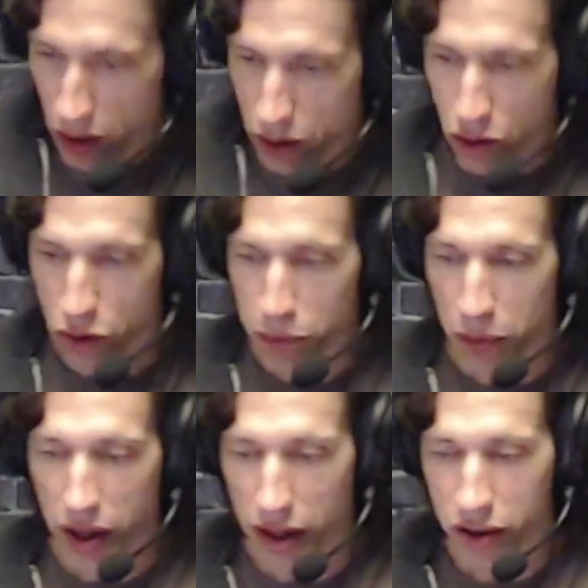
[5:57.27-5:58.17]
split
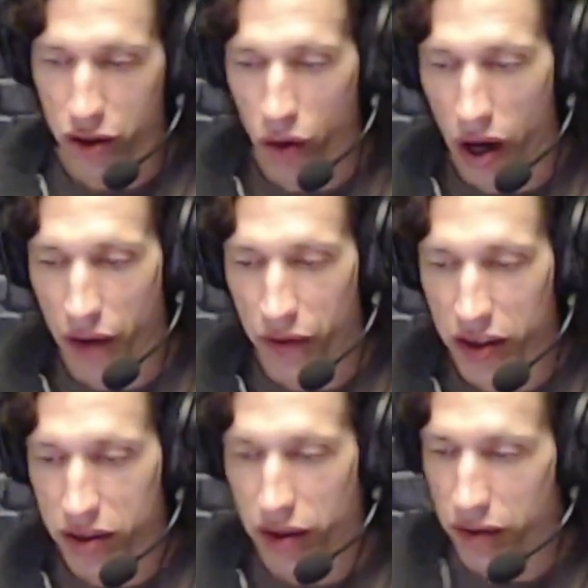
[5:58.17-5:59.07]
into
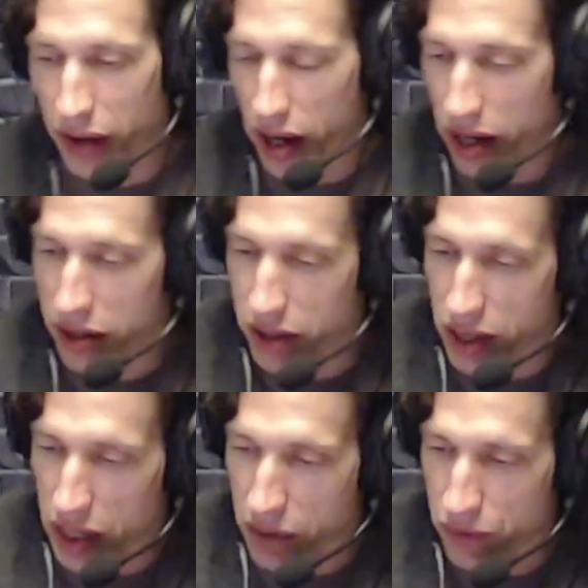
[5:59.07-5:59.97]
offensive and
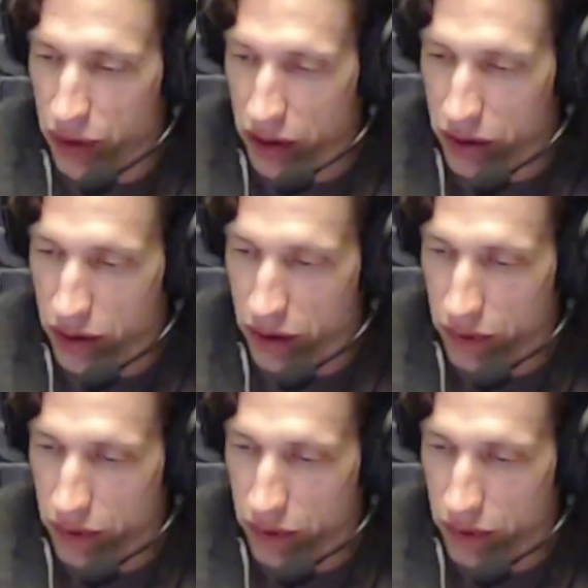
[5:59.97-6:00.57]
defensive